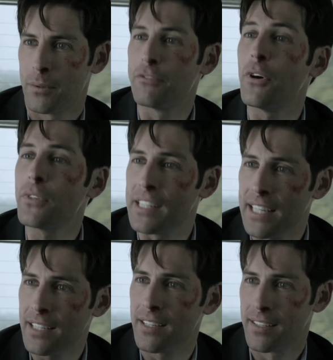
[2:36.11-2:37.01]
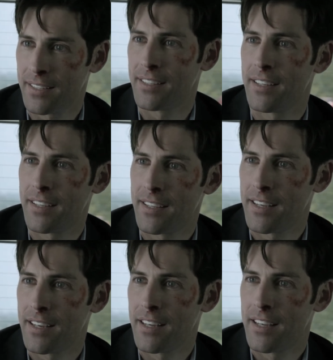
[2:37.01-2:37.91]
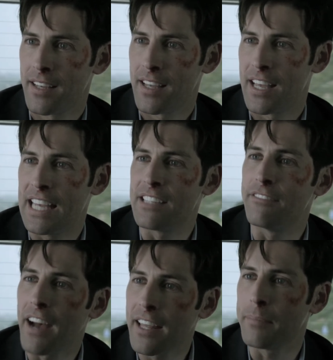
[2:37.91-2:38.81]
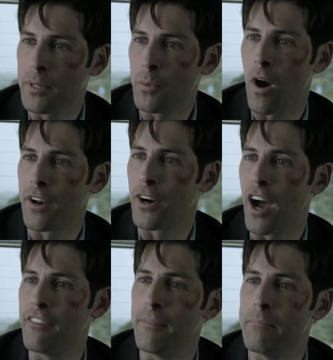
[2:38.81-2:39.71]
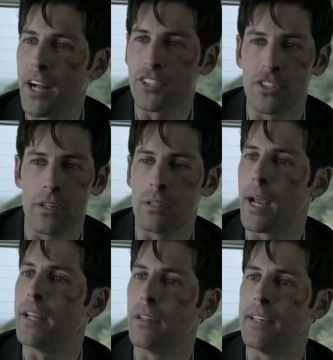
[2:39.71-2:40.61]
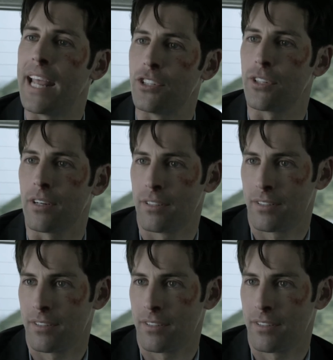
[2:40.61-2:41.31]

What folks need is vitamin water of a much greater nature.